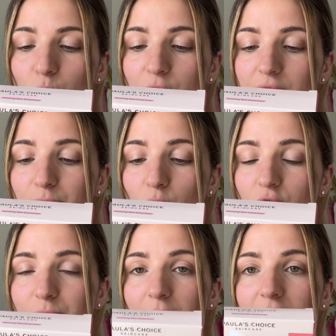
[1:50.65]
with broad
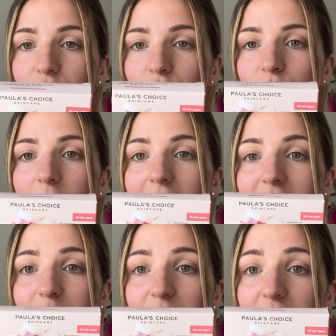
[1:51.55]
spectrum
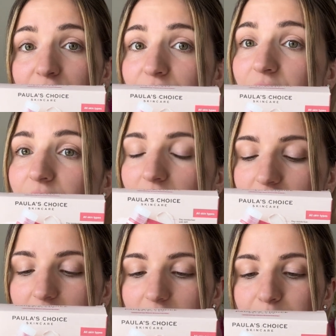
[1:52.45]
SPF
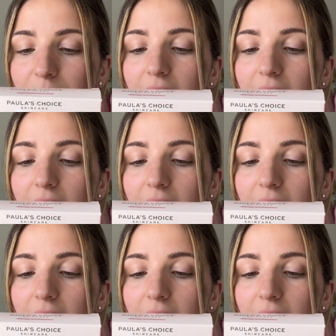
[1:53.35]
30.